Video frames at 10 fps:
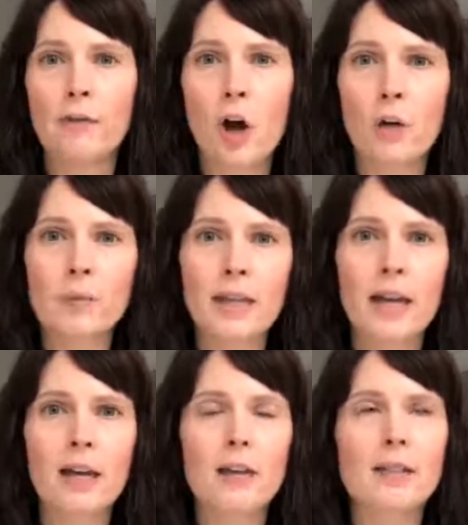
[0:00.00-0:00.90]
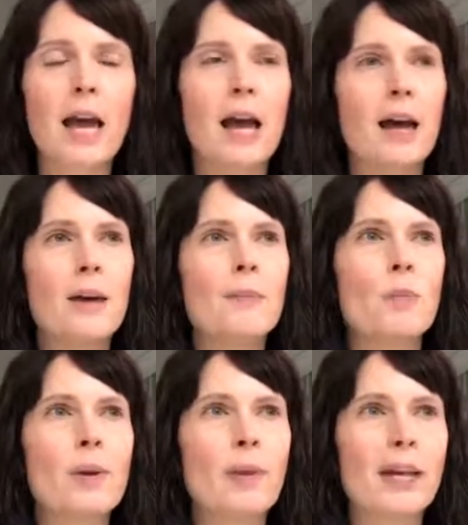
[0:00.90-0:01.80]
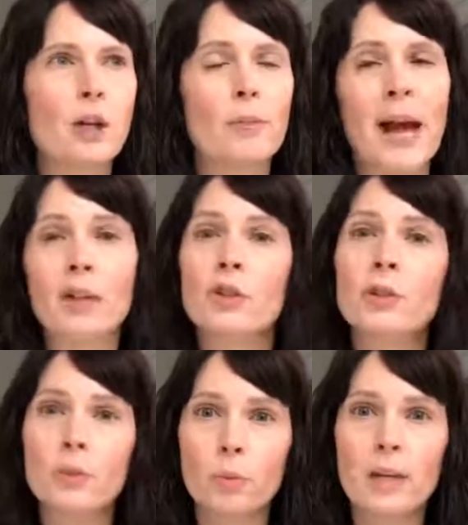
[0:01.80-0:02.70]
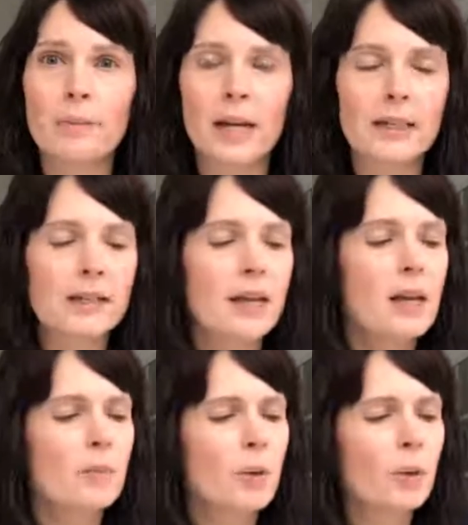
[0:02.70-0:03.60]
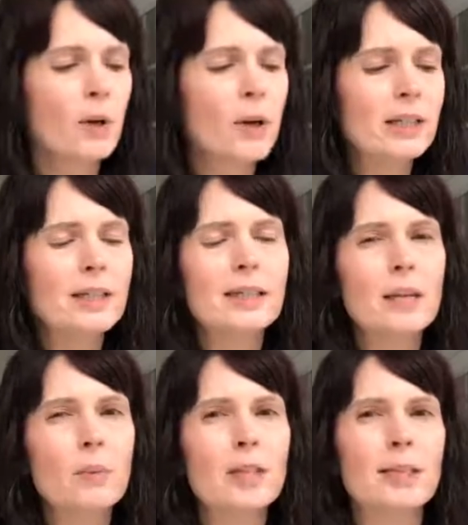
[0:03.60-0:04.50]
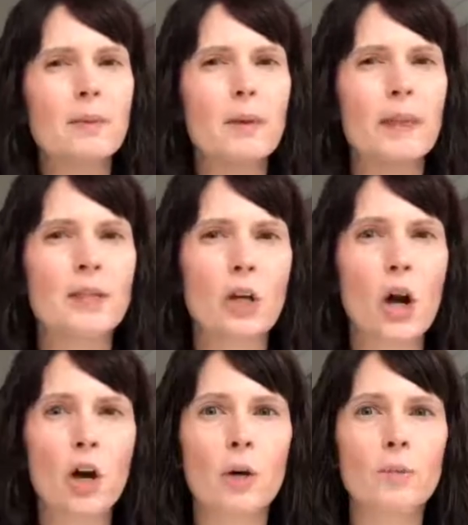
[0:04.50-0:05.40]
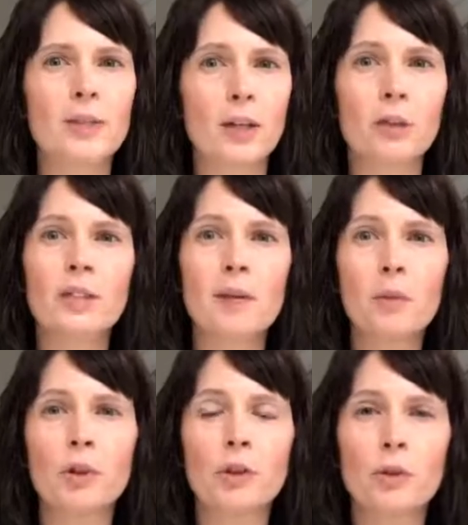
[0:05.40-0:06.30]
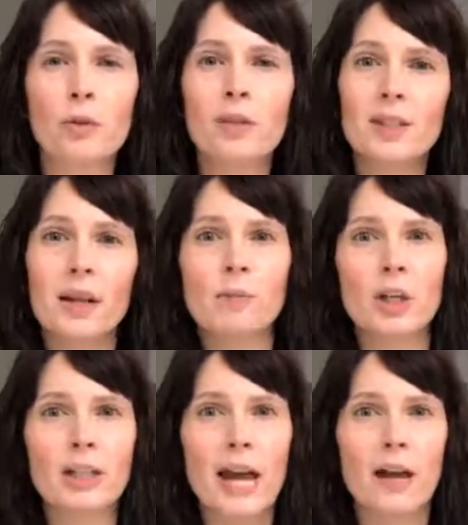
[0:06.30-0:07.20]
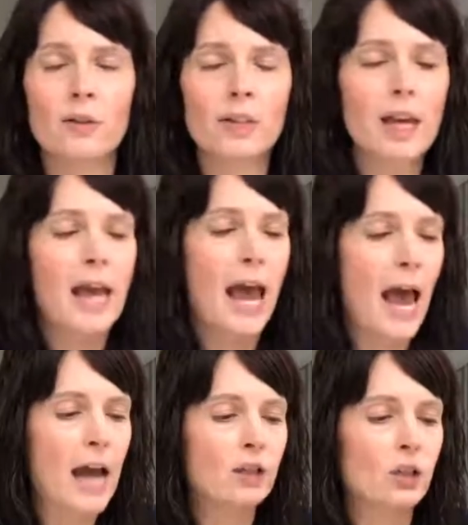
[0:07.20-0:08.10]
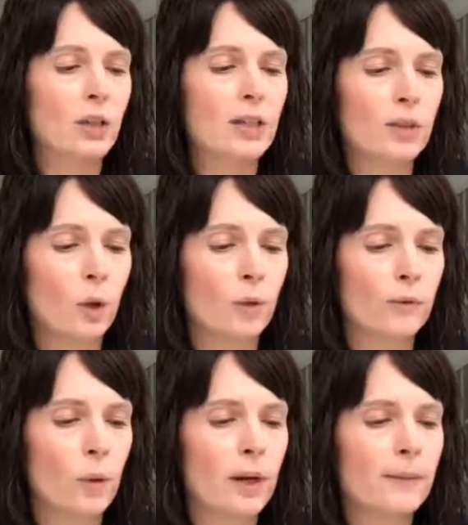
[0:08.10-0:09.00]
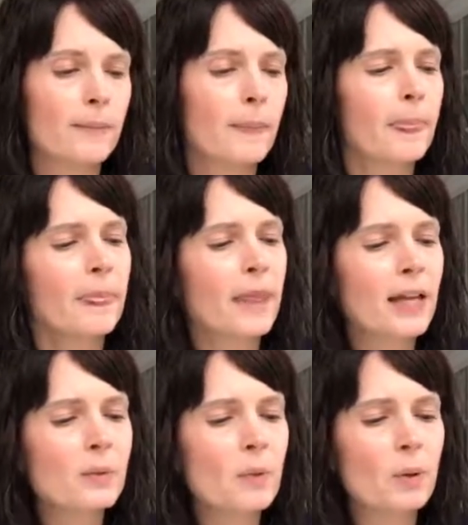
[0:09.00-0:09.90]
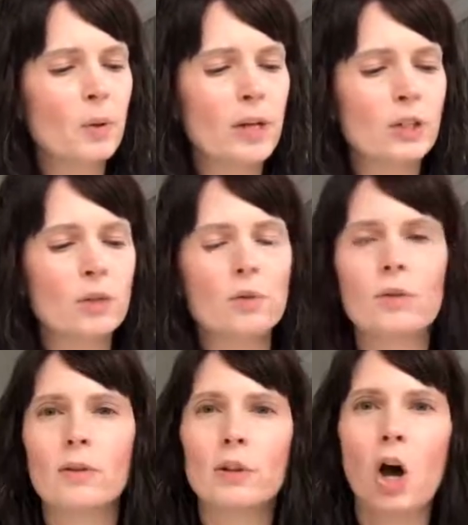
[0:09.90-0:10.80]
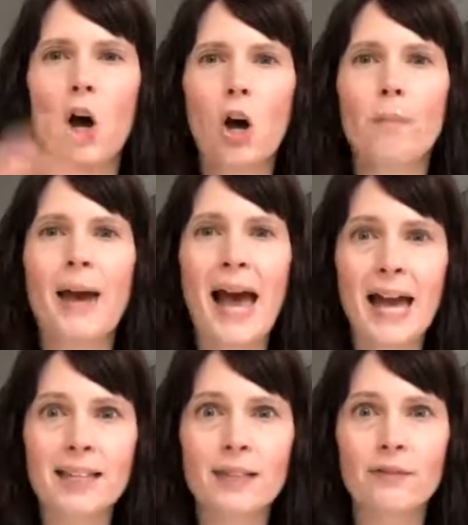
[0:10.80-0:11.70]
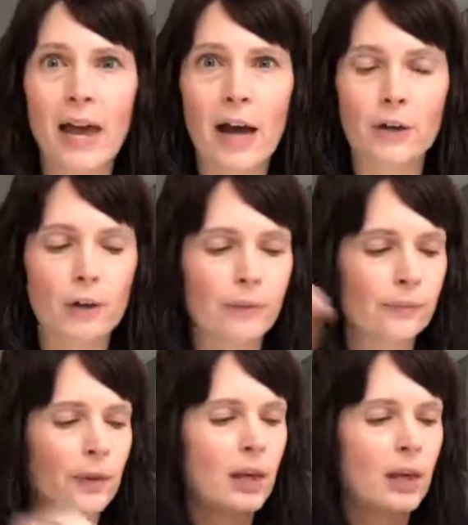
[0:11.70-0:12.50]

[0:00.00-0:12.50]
of home sales, we might go back just 3 months. But we're going to see what some of these homes that are similar to the subject house actually sold for. And that's what we're going to call past value.